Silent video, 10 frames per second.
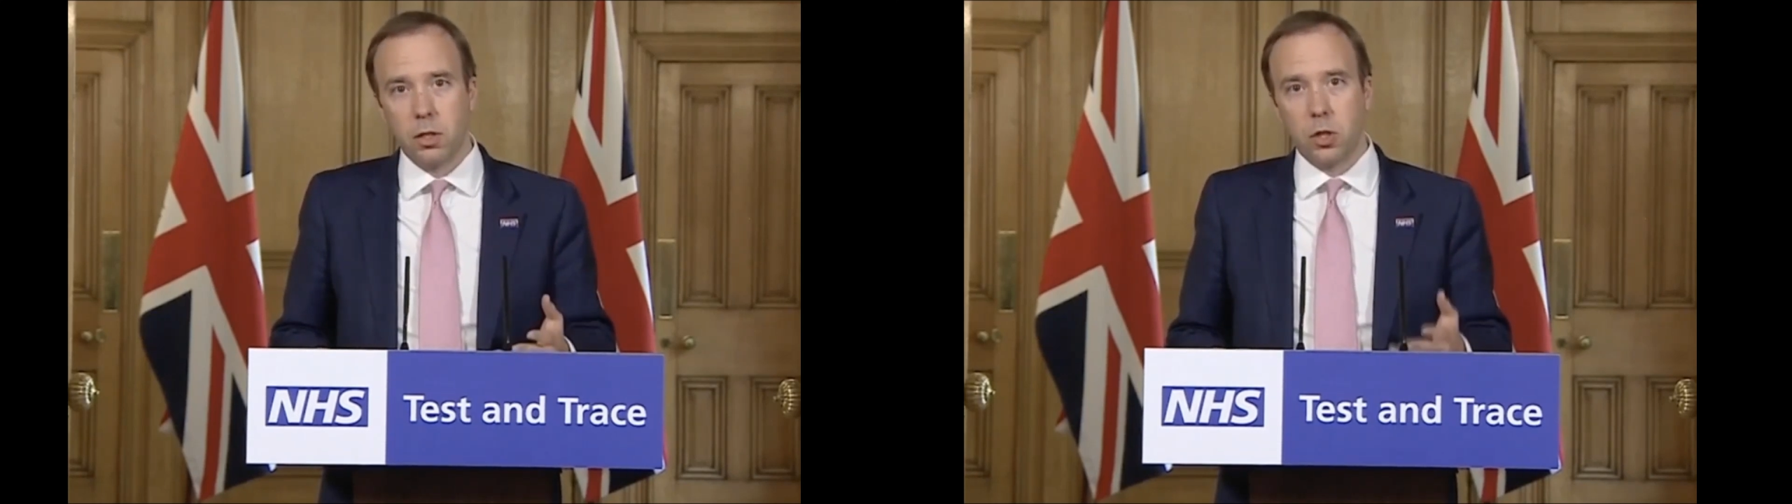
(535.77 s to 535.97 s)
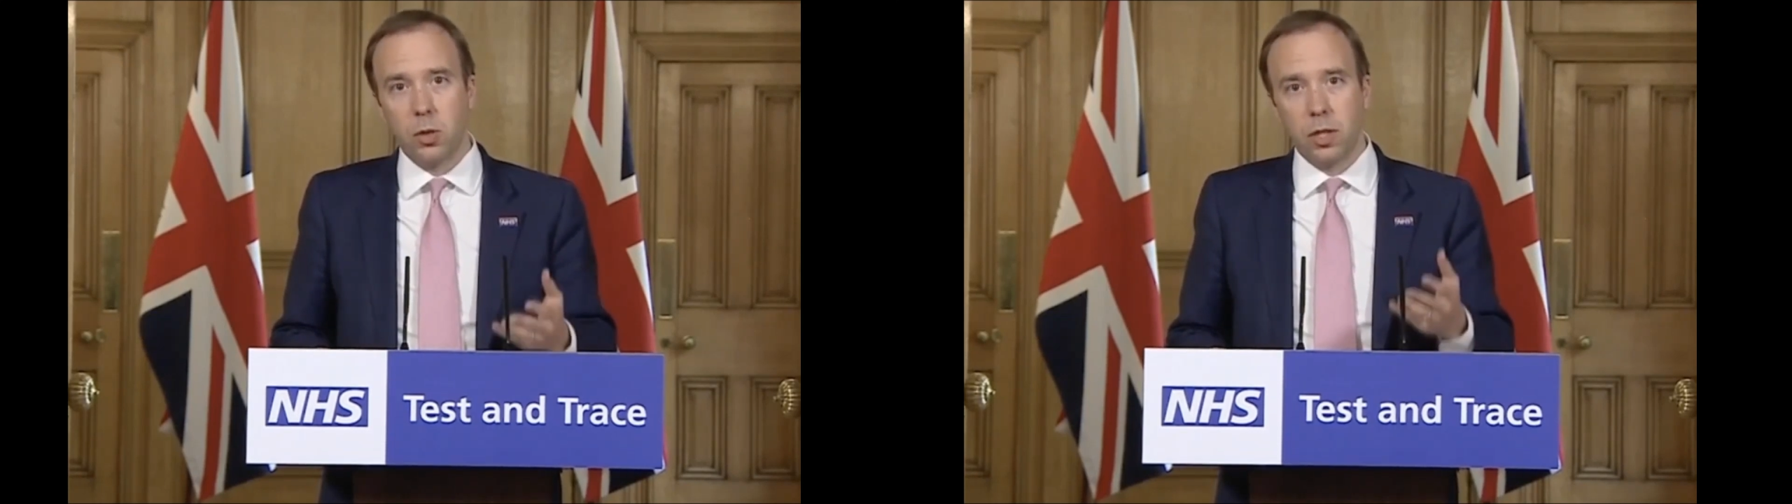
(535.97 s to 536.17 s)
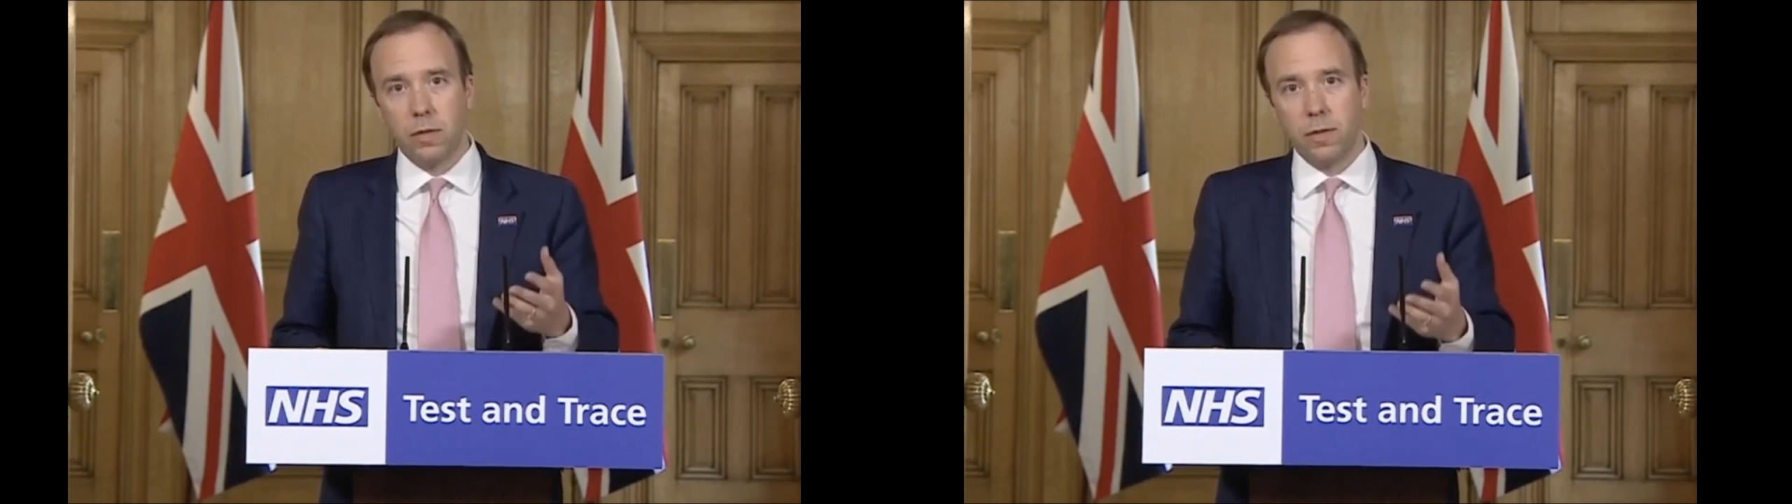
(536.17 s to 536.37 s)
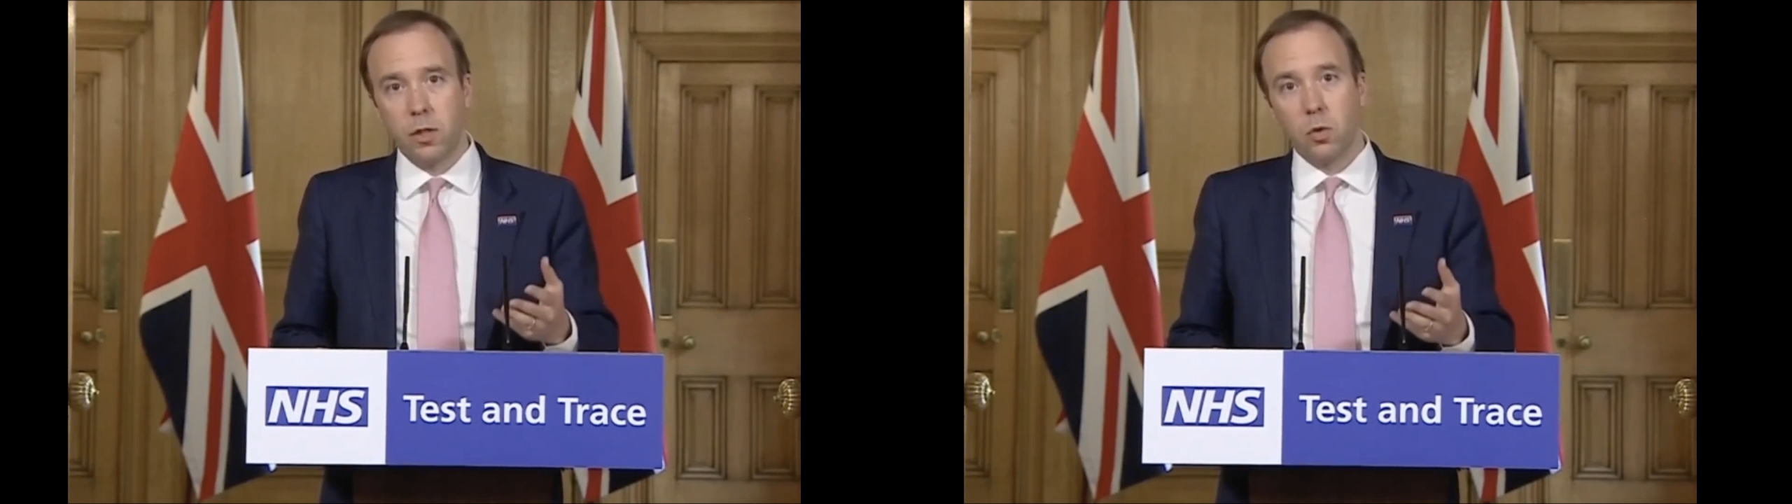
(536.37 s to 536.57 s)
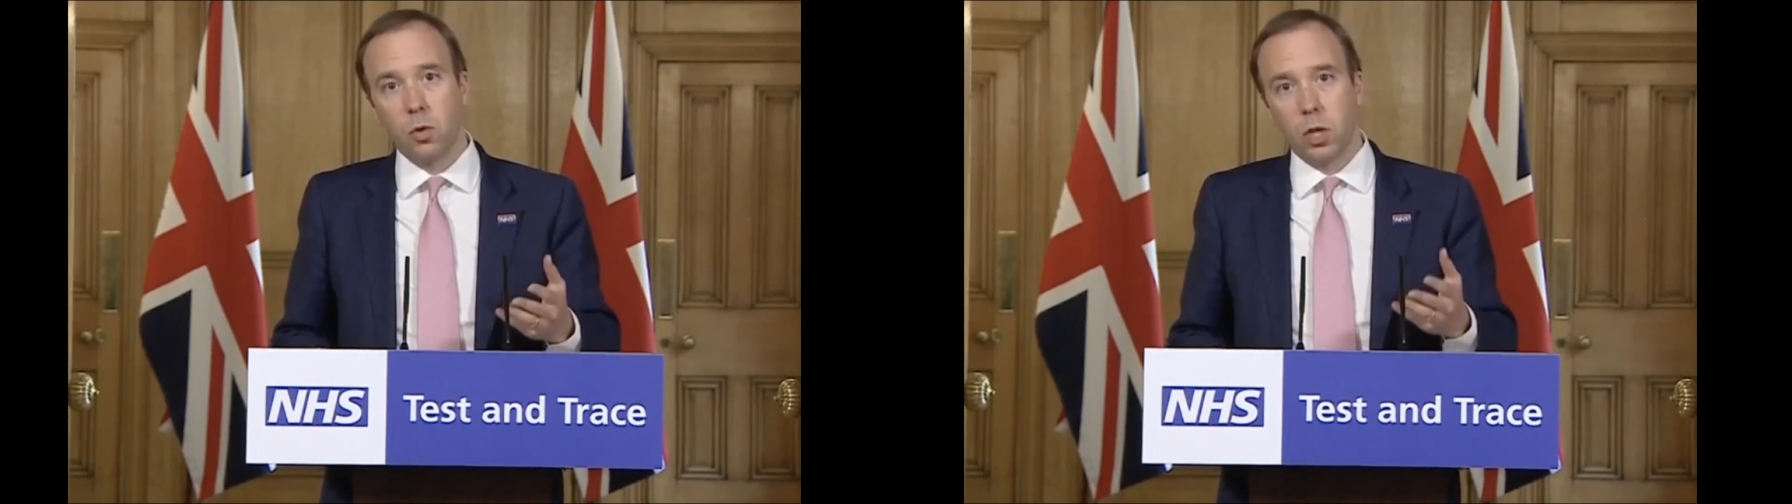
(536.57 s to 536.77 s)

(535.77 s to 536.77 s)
Do it for your